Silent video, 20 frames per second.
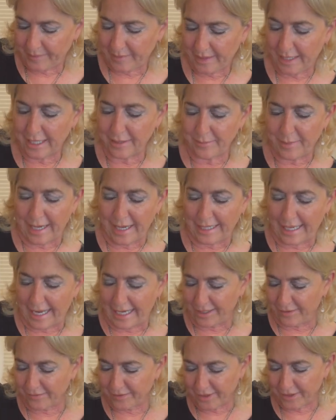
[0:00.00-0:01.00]
in my
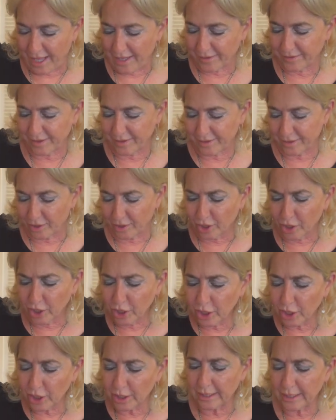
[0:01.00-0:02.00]
line of sauces.
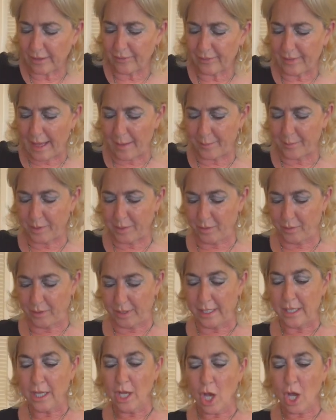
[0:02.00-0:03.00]
Look at that beauty.
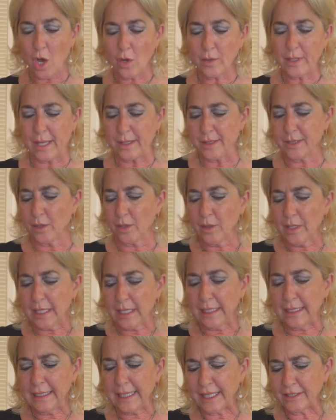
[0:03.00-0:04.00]
Okay, so
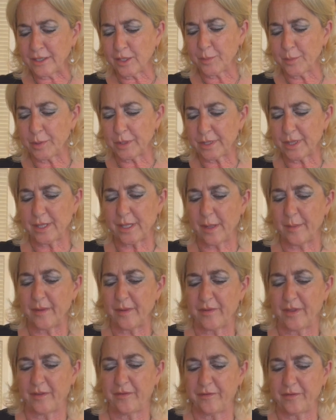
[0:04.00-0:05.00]
let's put some of
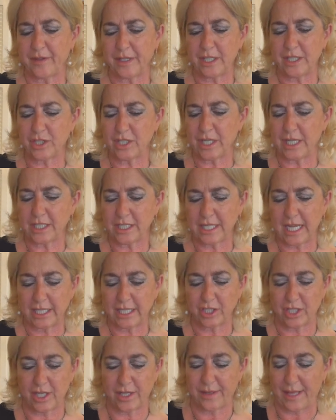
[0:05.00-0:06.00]
the finishing
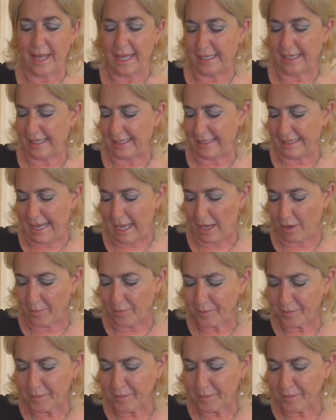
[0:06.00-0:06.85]
touches on it now.